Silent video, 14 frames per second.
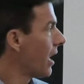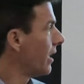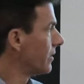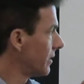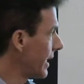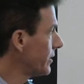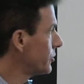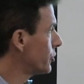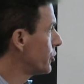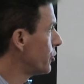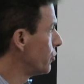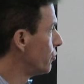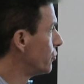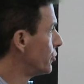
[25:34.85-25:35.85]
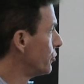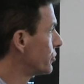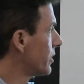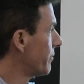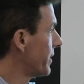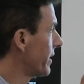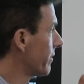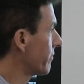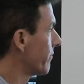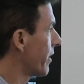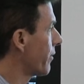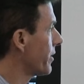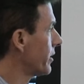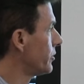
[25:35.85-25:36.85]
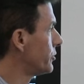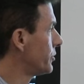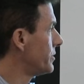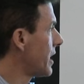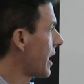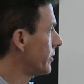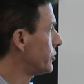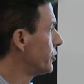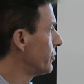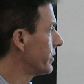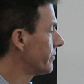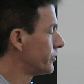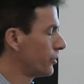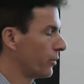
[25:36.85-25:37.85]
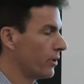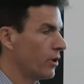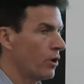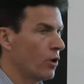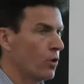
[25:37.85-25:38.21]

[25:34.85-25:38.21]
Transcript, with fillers: unless you do something very non-intuitive to it,